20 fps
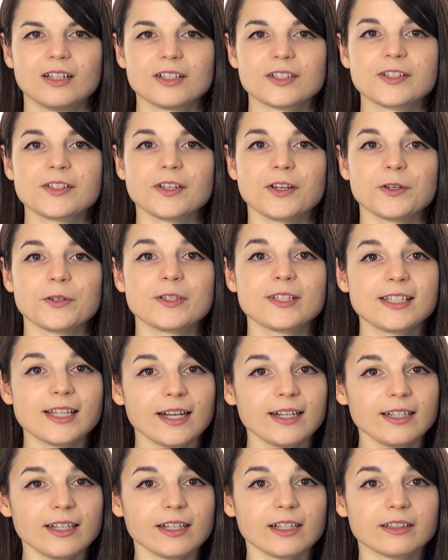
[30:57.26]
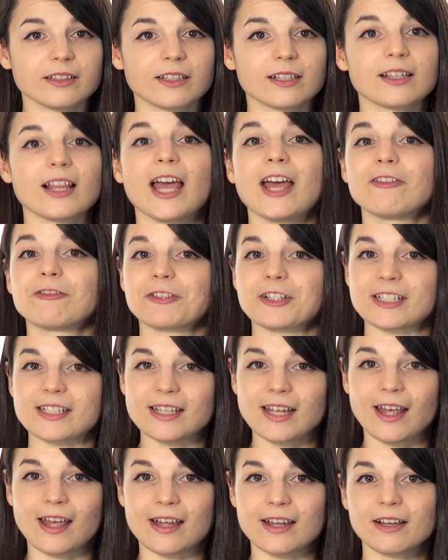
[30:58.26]
So studying a little every
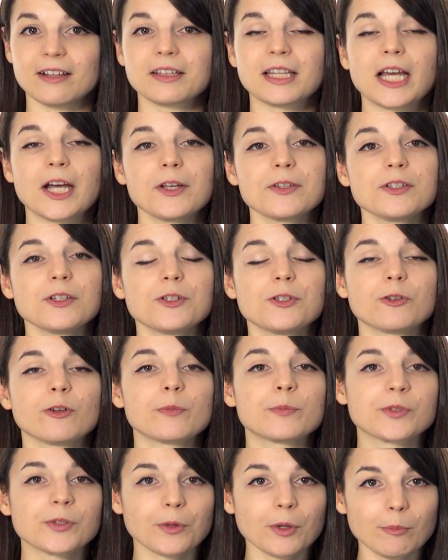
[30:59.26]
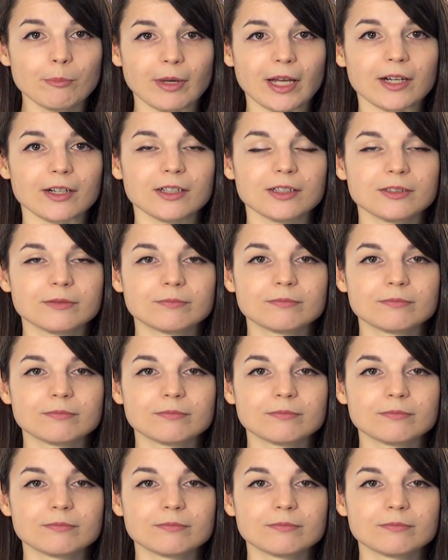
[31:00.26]
day allows you to absorb better.